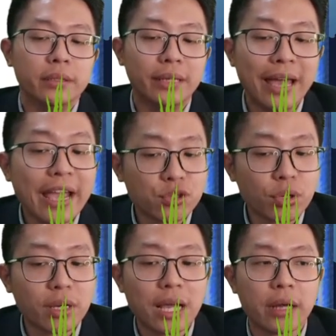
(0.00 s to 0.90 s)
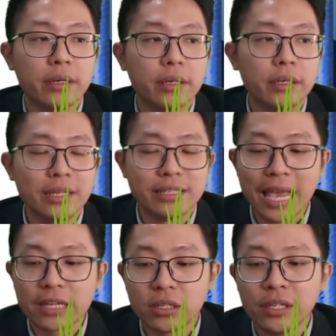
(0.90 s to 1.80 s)
The actual current is
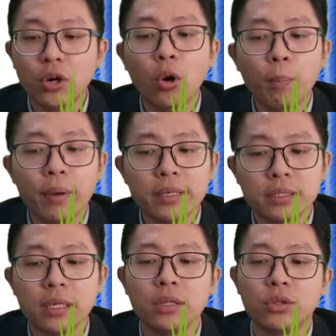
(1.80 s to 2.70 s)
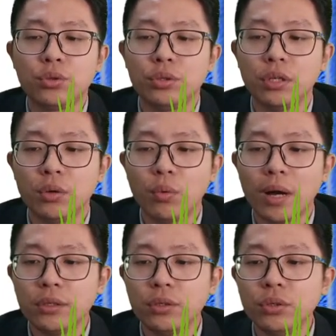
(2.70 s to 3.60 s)
actually opposite to the
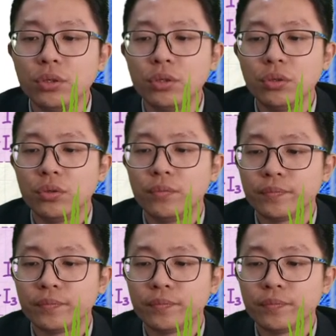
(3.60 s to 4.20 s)
one you